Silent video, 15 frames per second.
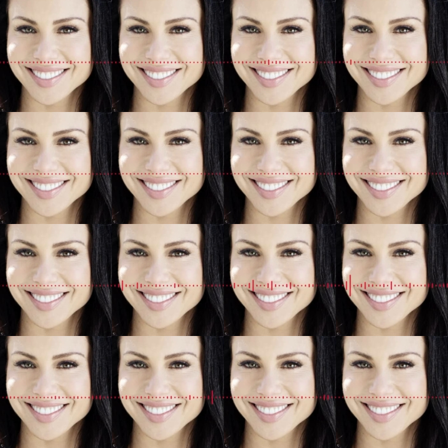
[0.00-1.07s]
I had
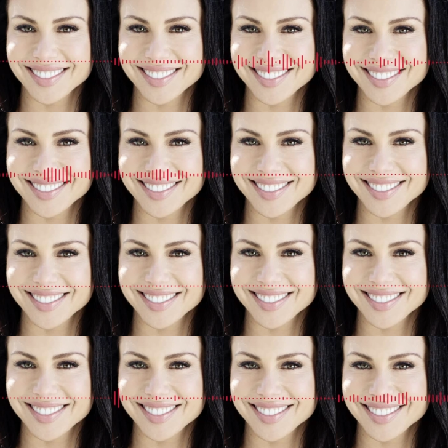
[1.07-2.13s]
never thought
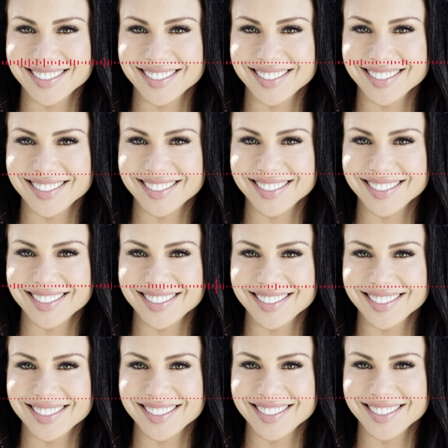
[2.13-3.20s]
about death and
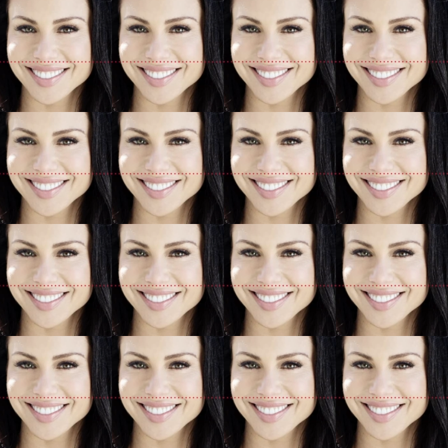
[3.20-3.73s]
dying. Mm-hmm.